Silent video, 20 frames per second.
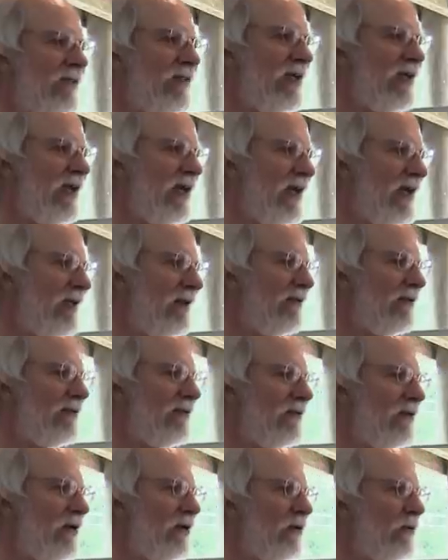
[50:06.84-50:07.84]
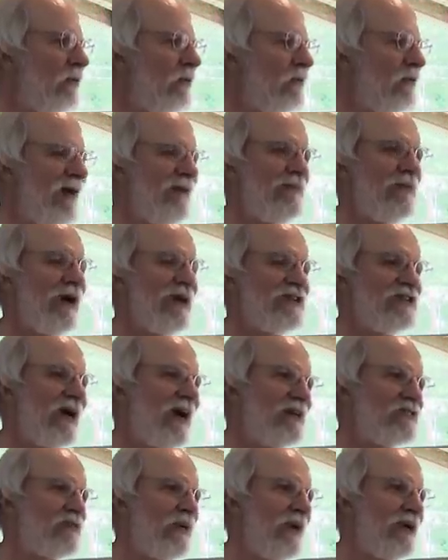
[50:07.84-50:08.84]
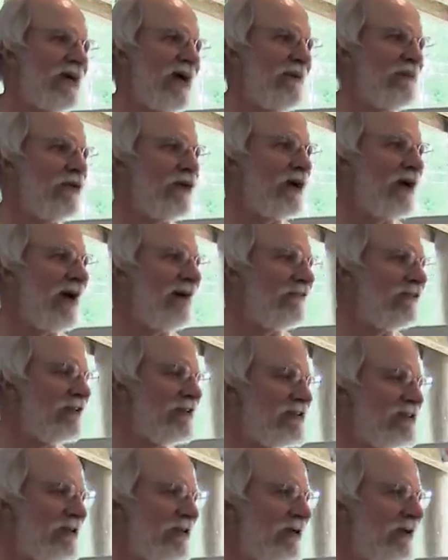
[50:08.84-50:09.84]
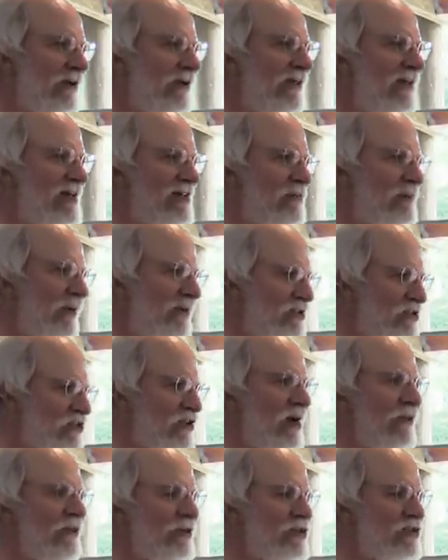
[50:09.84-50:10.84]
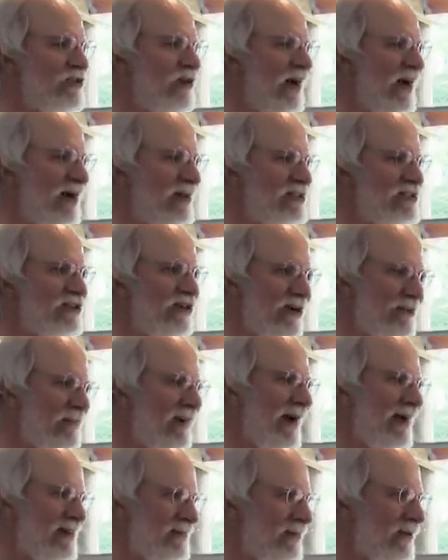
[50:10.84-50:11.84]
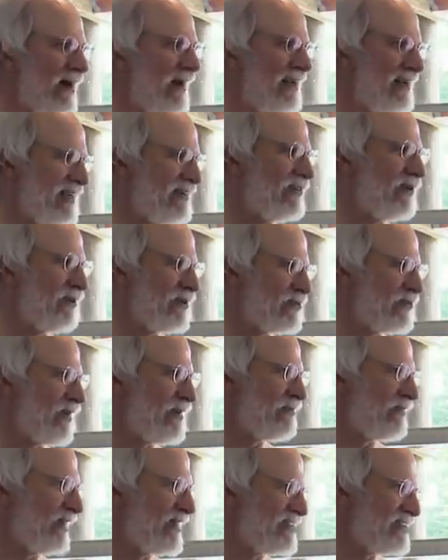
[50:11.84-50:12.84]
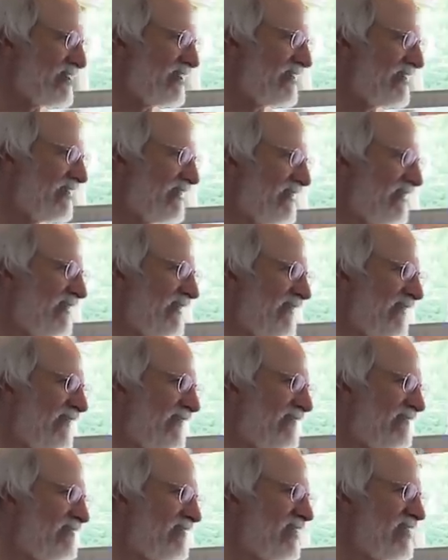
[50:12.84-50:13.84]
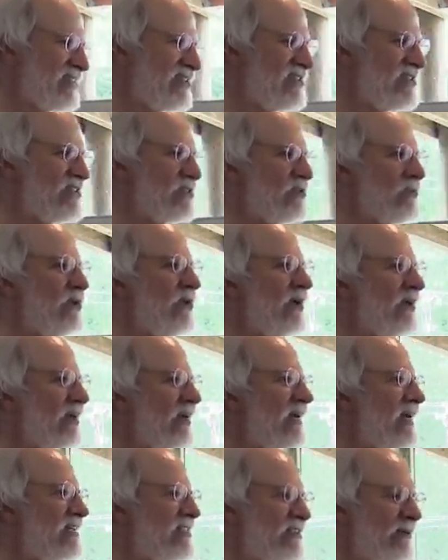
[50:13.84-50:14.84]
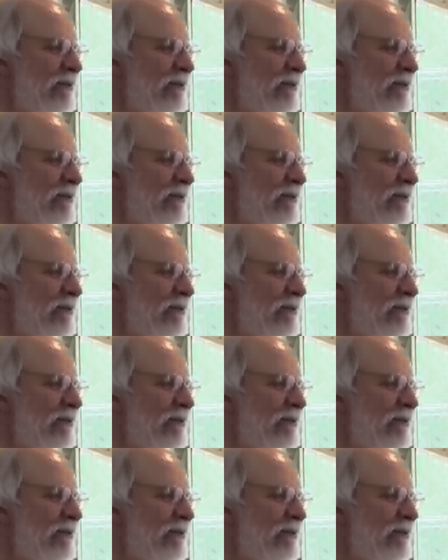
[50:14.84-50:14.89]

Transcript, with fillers: and you know, I brought trials one time to a conference, and everybody who saw those trials started buying the product even though it was way pricey, because it just really gets